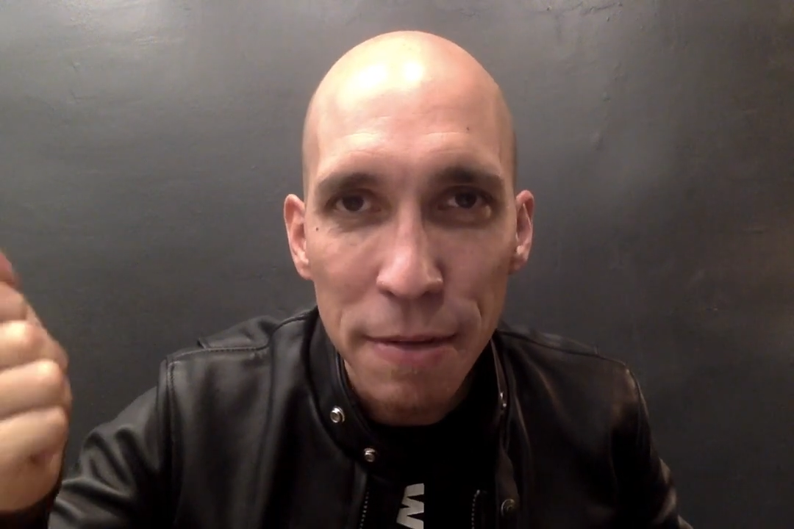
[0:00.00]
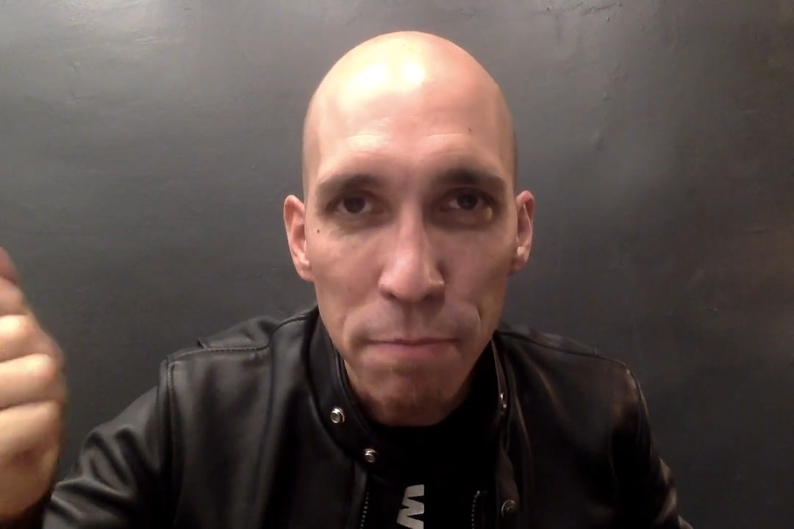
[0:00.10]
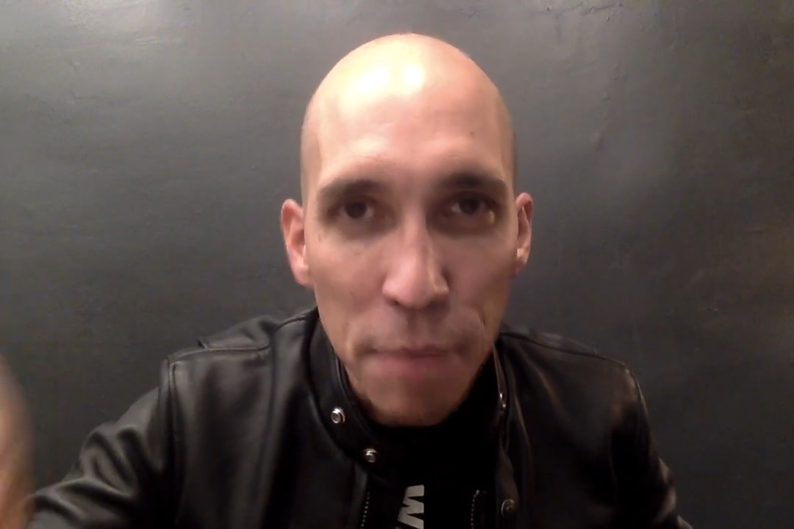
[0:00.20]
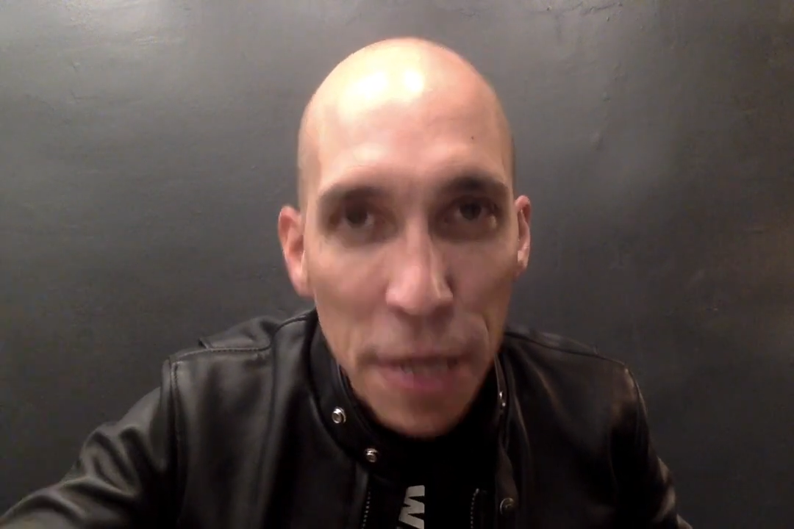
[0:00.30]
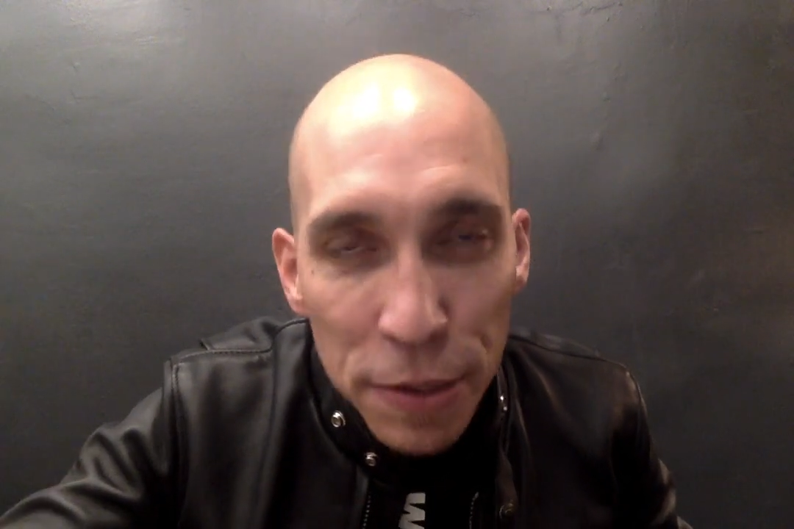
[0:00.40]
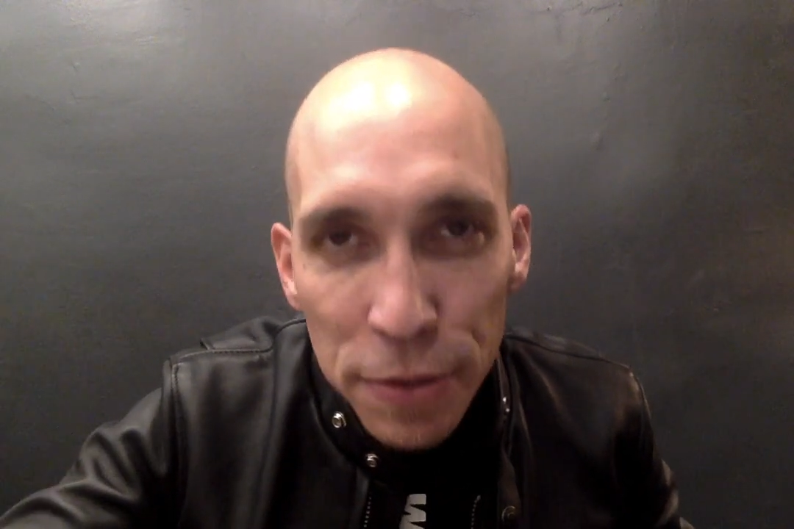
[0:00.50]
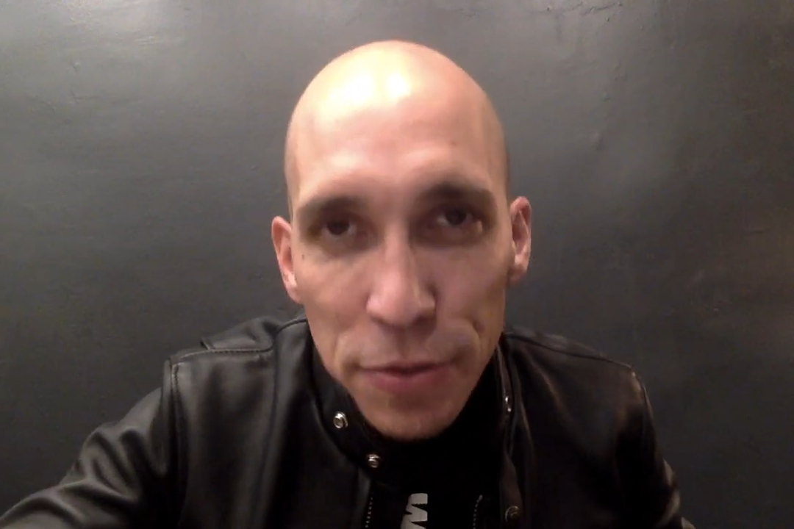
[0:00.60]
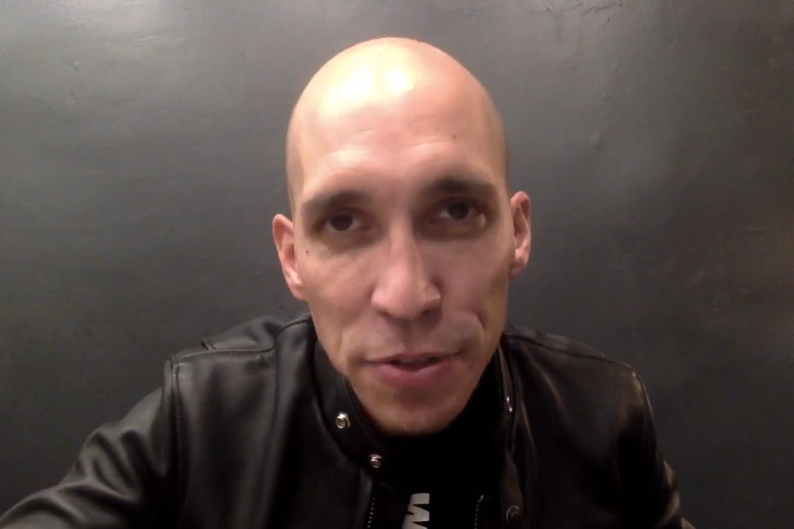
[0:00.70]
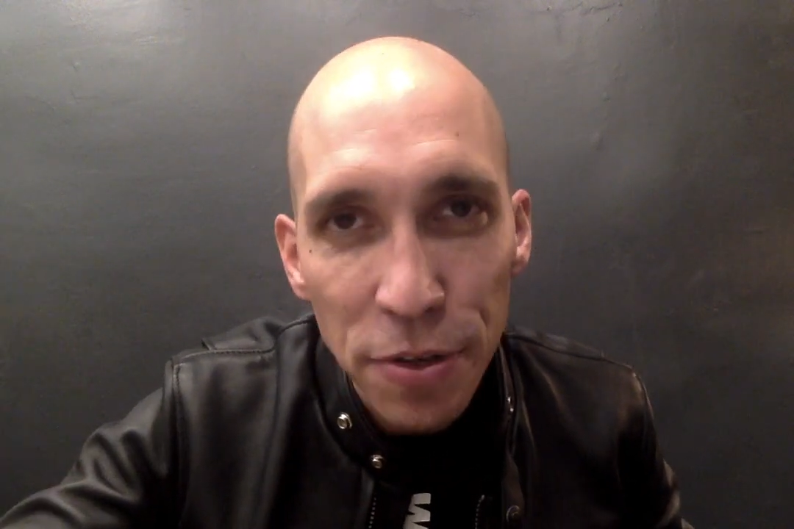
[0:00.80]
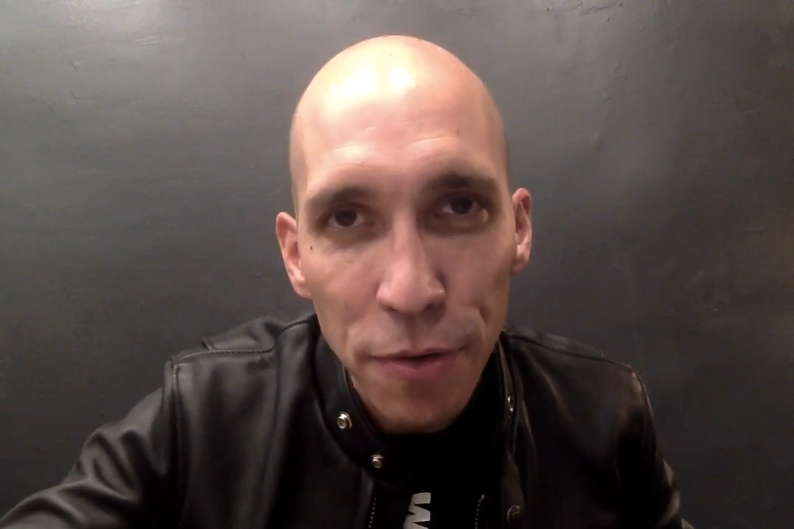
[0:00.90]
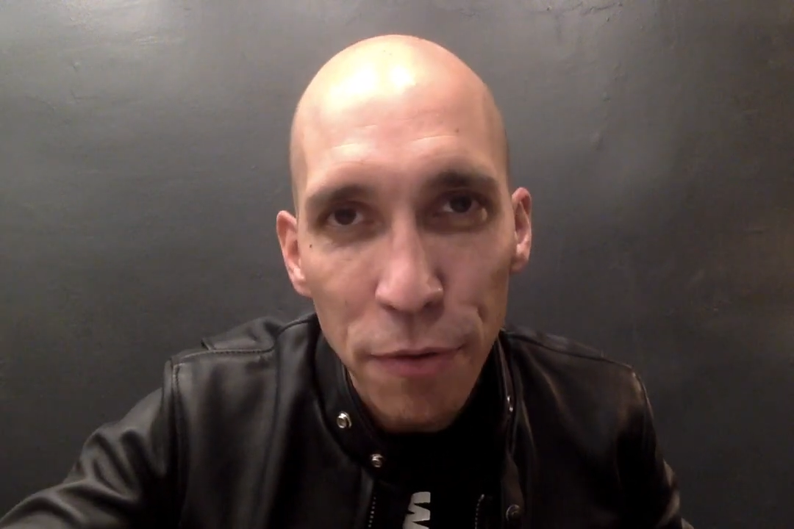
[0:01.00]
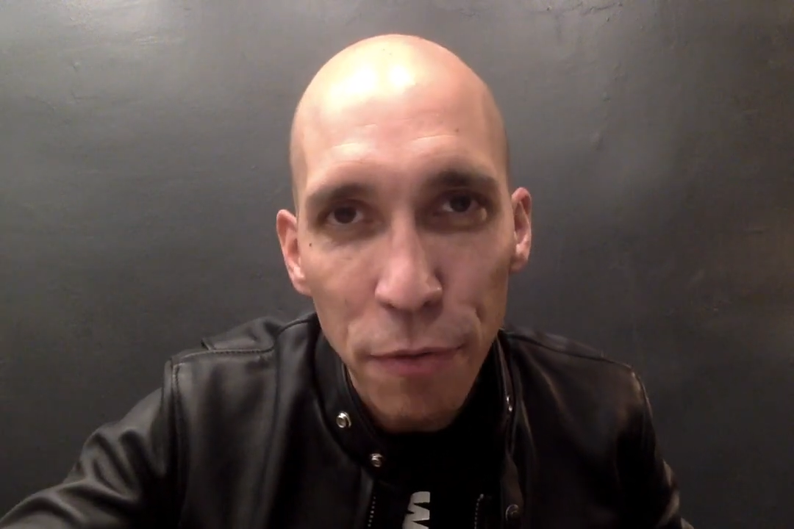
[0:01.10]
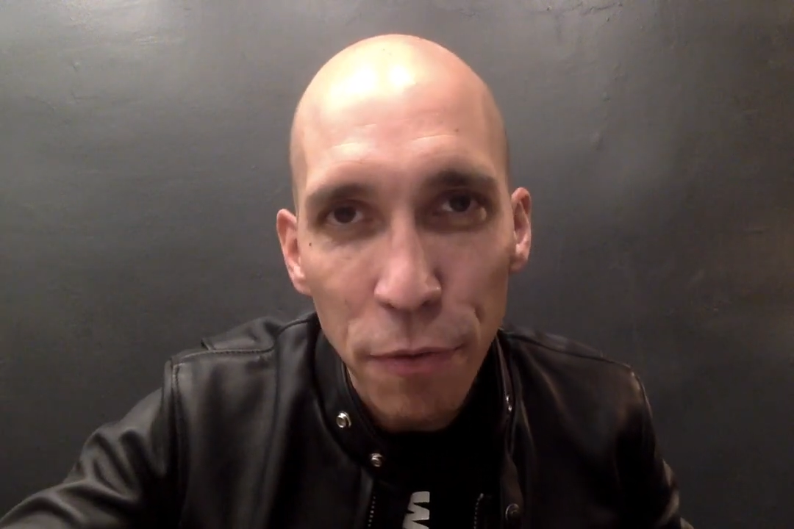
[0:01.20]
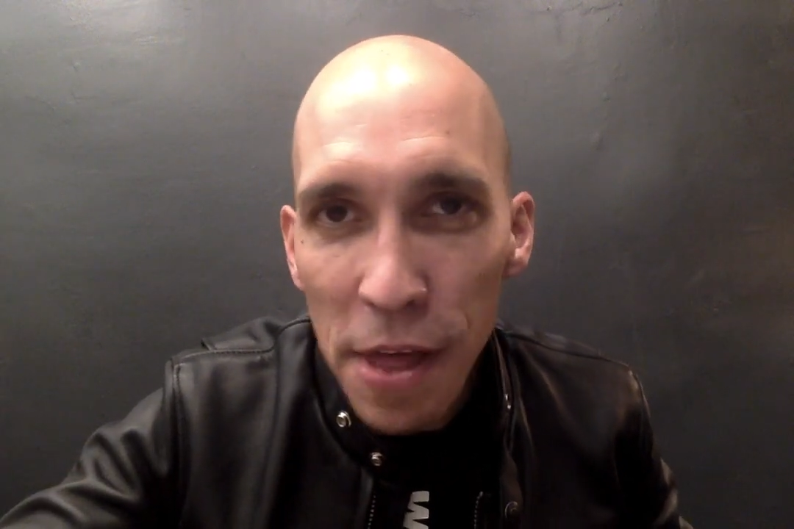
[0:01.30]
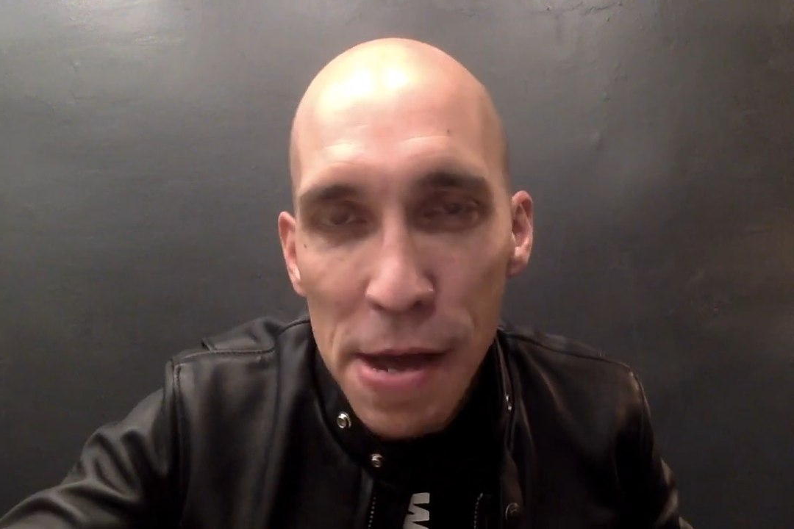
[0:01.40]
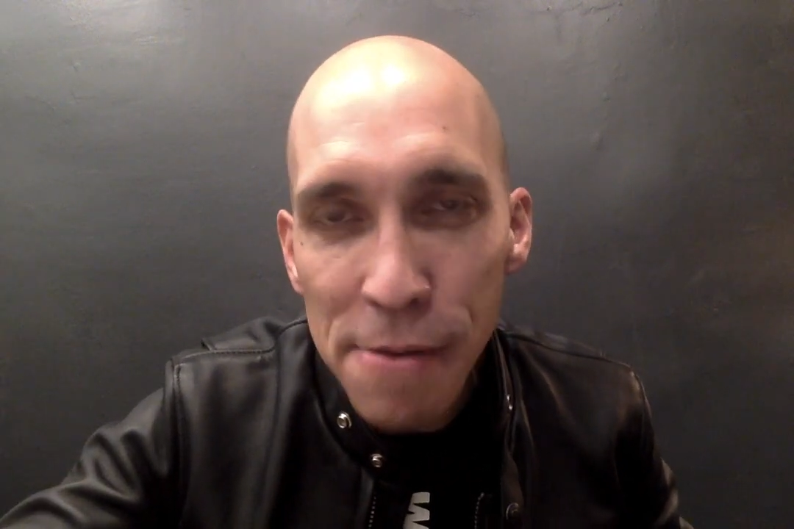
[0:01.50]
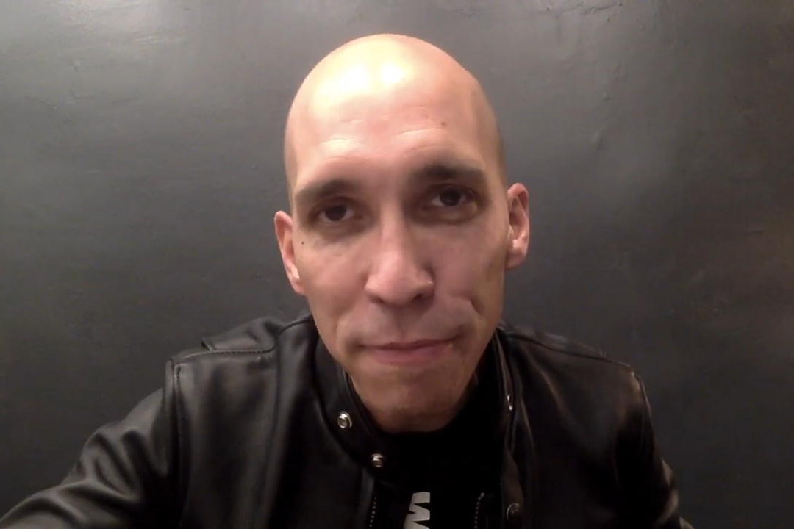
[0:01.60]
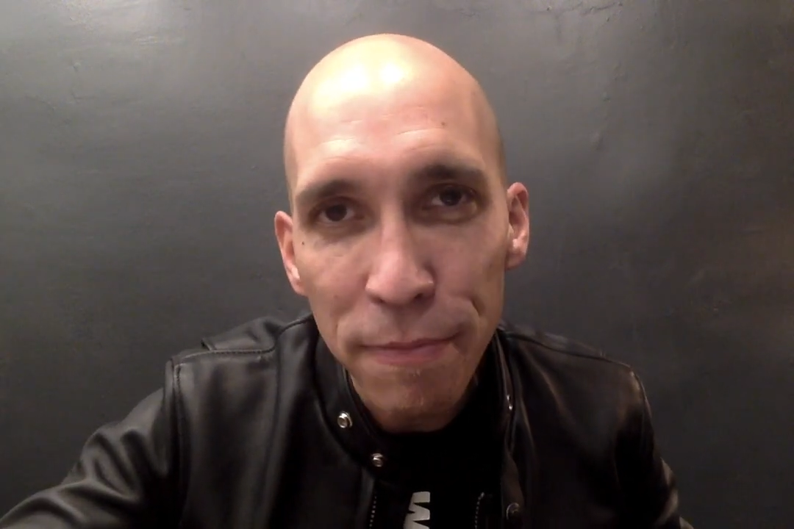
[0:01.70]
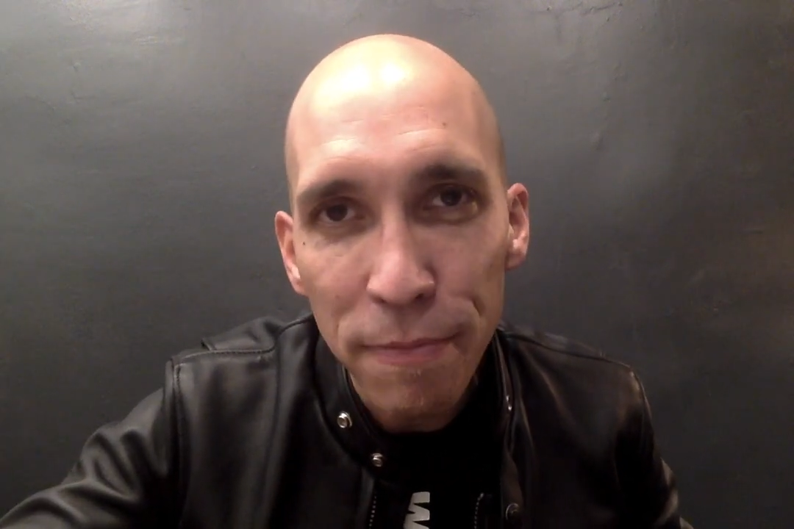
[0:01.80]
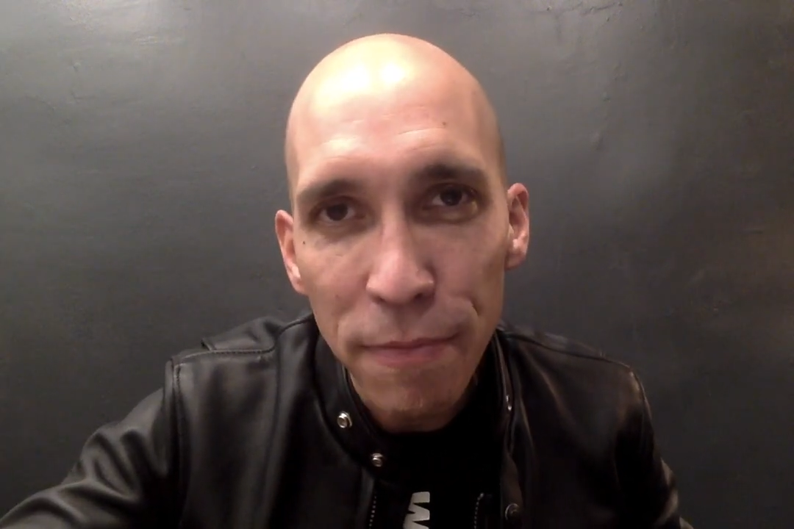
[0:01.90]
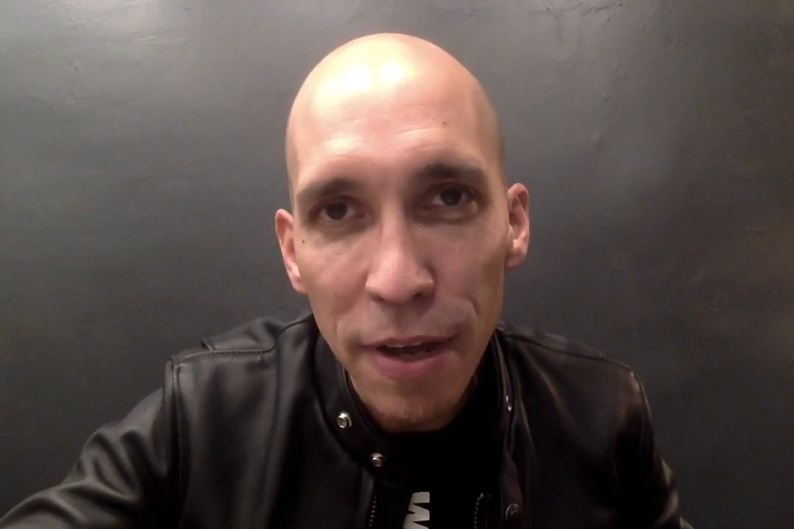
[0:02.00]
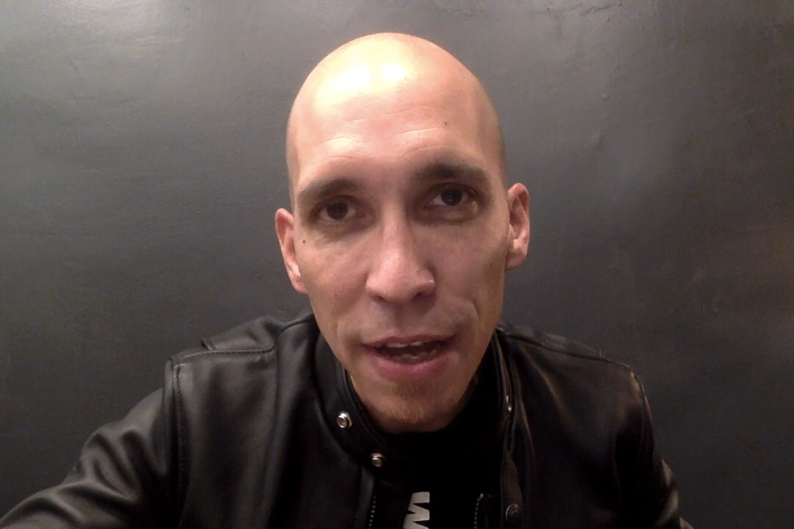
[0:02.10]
meals with him